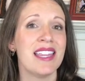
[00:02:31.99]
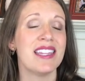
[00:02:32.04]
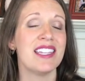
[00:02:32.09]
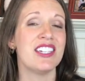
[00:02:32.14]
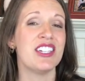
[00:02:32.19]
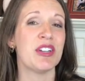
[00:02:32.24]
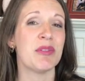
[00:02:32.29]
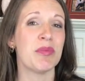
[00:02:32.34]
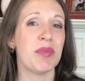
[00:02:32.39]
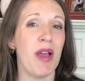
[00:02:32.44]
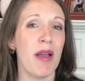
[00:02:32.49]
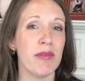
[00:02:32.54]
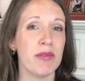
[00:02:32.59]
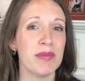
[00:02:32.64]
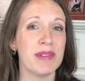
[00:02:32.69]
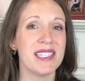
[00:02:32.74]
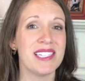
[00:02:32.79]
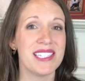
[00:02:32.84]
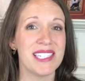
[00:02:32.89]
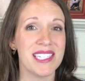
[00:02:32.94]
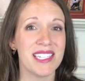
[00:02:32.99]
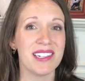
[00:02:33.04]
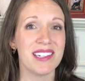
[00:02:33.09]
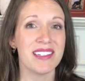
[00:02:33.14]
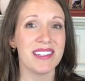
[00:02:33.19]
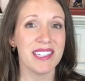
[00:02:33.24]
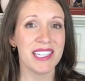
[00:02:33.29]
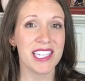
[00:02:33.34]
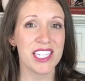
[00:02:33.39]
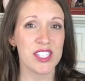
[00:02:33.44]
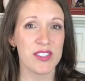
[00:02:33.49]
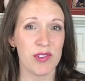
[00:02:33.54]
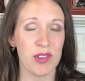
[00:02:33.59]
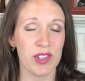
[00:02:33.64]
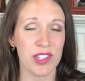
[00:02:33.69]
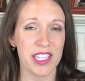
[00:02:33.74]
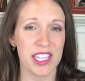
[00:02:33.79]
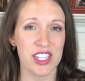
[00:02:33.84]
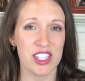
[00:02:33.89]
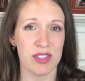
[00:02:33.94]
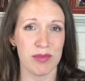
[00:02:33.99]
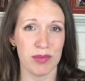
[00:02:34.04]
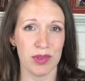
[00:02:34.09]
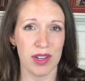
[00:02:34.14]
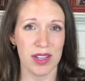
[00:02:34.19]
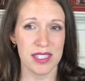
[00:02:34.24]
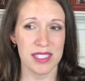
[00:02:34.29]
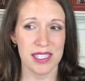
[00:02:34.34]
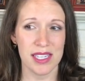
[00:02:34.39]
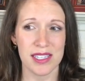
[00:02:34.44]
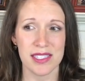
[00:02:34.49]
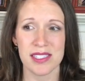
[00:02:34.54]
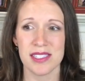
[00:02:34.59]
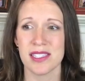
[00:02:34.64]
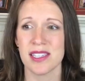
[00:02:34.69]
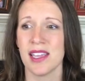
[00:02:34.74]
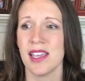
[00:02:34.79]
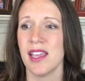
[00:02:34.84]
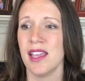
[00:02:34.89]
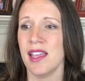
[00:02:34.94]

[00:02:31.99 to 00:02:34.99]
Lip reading: then you're probably still in the exfoliation process.